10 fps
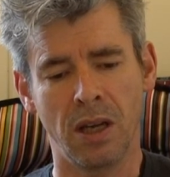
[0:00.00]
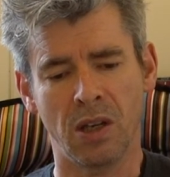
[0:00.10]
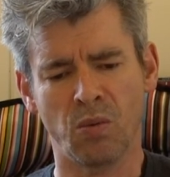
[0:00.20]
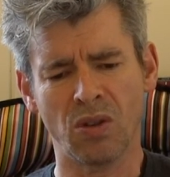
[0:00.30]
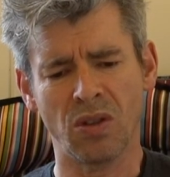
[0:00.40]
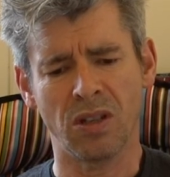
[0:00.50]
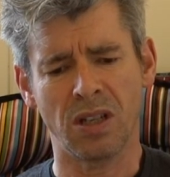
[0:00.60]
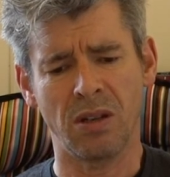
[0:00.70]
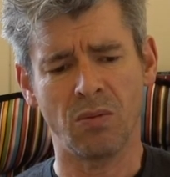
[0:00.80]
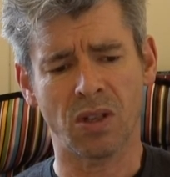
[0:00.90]
It wasn't that
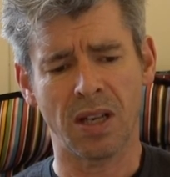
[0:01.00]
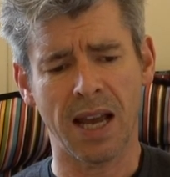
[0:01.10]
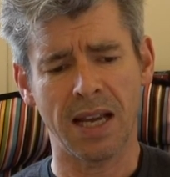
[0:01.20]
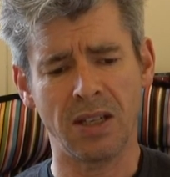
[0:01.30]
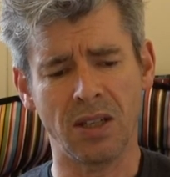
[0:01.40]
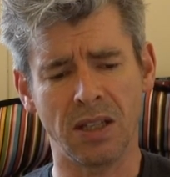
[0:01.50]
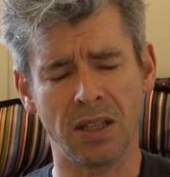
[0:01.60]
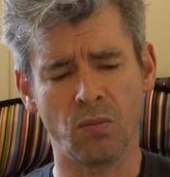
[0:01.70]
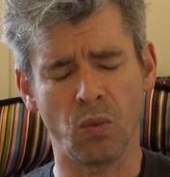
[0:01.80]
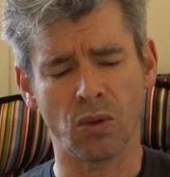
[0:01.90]
he was lazy and
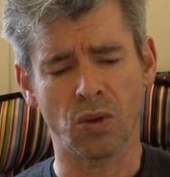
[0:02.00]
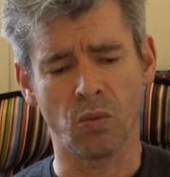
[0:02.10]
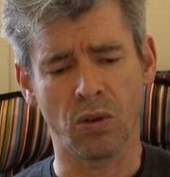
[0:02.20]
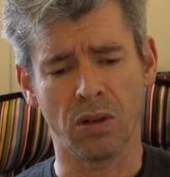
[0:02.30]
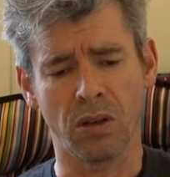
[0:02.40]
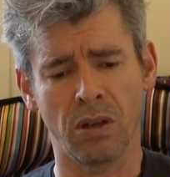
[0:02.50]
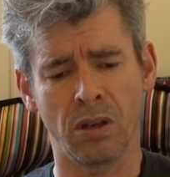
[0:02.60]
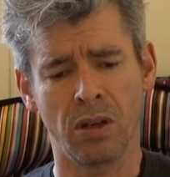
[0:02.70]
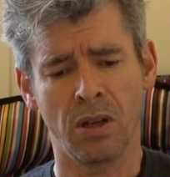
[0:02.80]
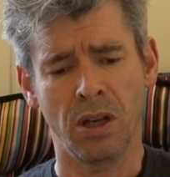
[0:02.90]
didn't want to work.
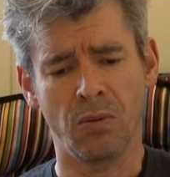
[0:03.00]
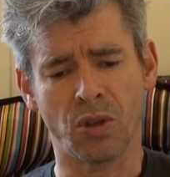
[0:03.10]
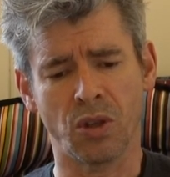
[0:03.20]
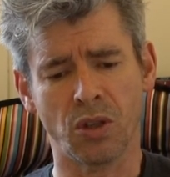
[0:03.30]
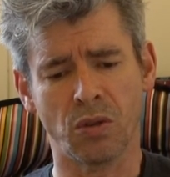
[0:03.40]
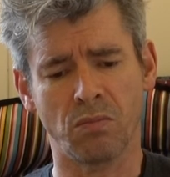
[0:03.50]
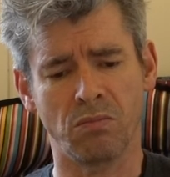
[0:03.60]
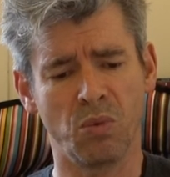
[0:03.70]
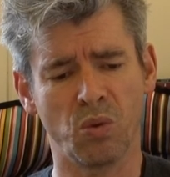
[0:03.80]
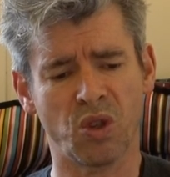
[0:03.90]
He was just
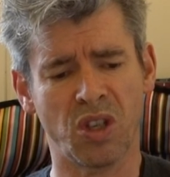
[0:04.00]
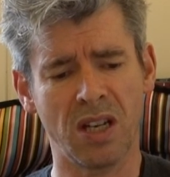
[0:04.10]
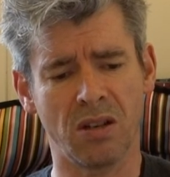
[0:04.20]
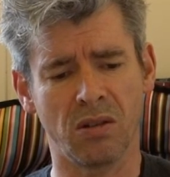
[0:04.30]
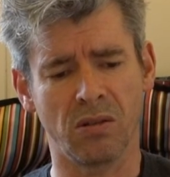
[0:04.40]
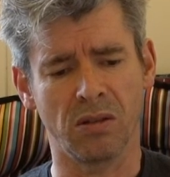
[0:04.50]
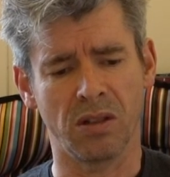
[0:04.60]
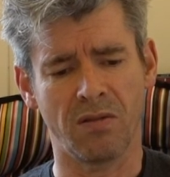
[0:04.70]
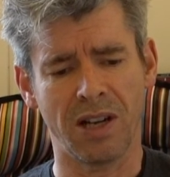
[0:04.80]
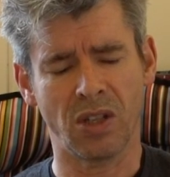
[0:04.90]
more cynical than
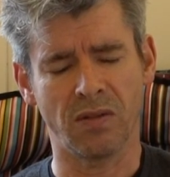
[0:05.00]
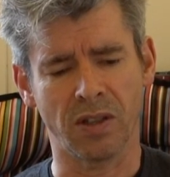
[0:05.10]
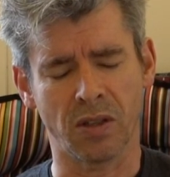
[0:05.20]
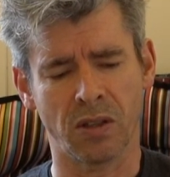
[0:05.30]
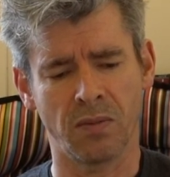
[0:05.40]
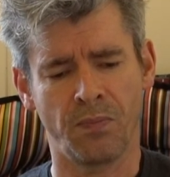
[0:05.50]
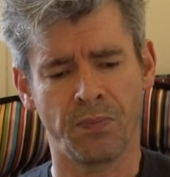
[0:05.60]
the rest of us.